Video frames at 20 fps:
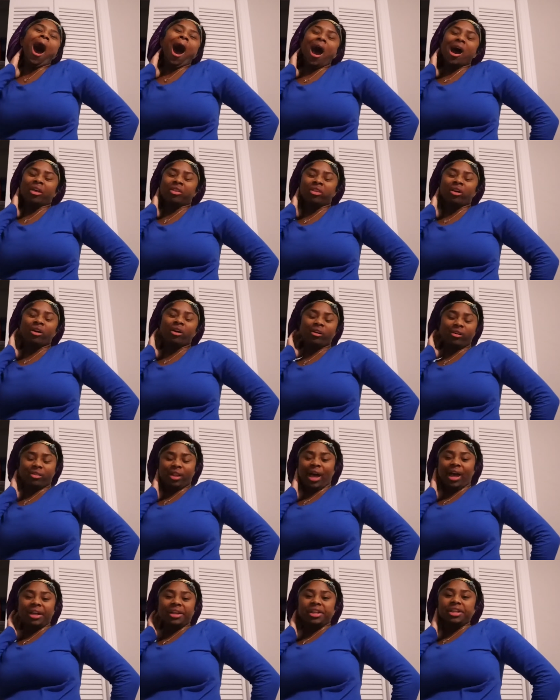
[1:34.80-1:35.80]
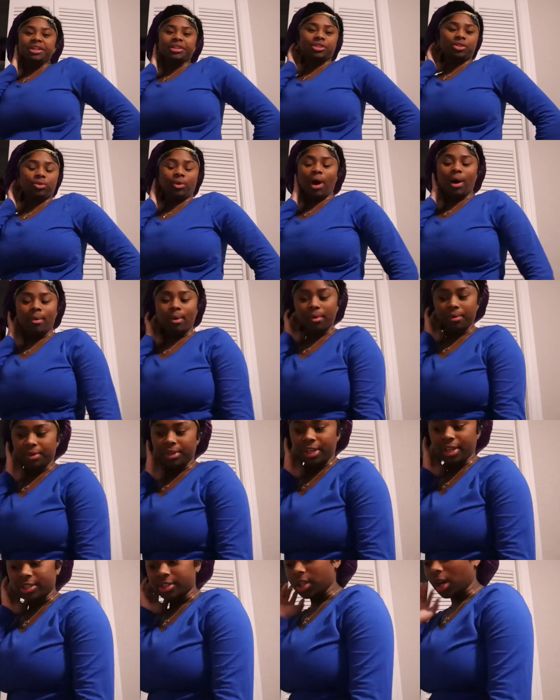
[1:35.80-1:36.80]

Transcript: I look like this so I won't get